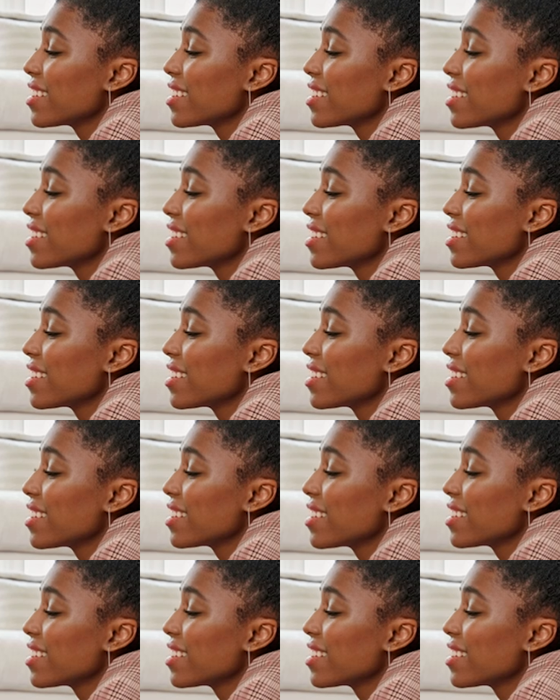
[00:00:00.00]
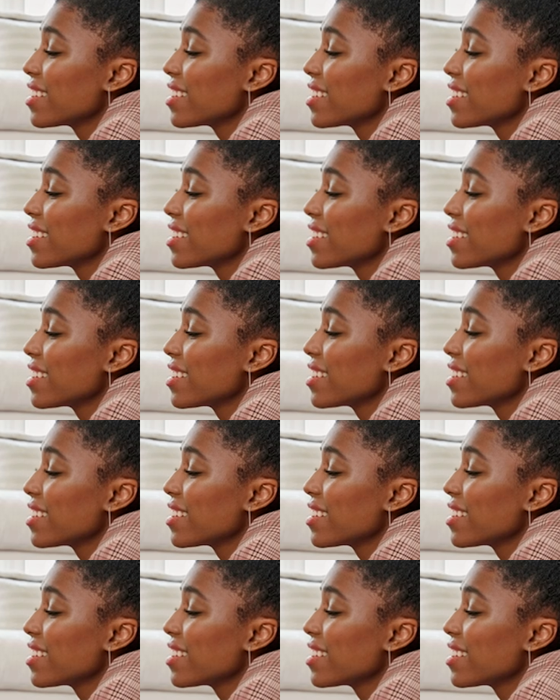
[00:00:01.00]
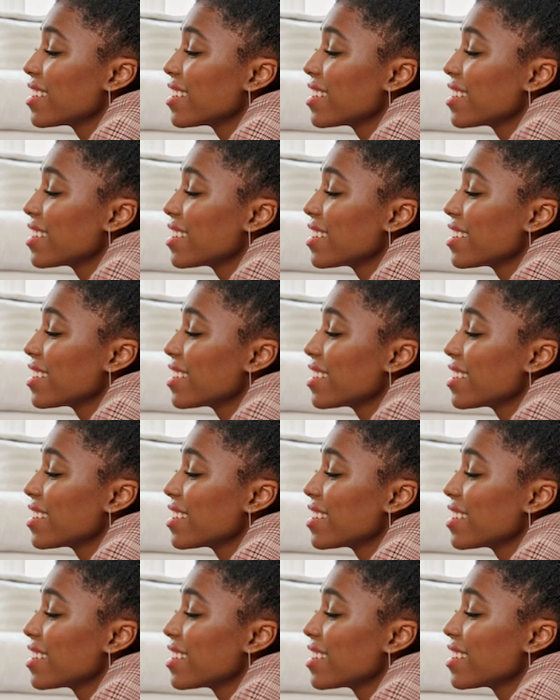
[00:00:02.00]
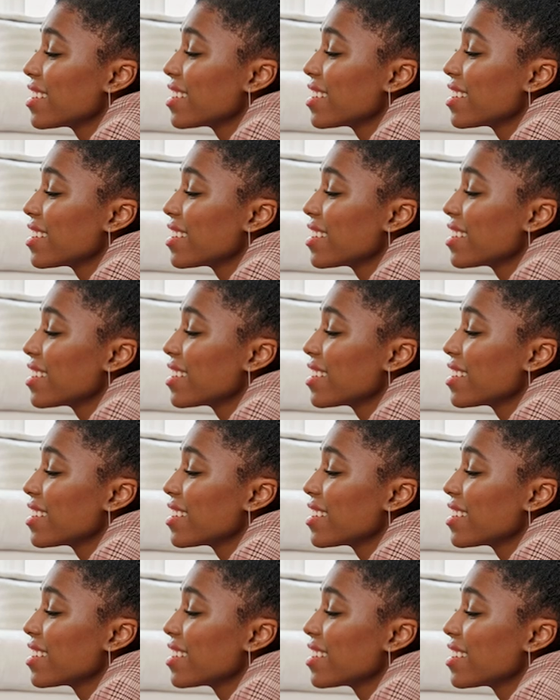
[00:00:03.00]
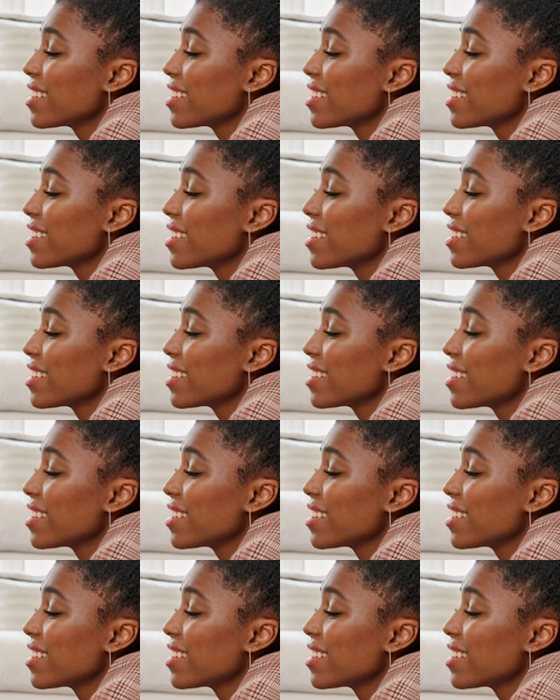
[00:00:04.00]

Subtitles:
(silent)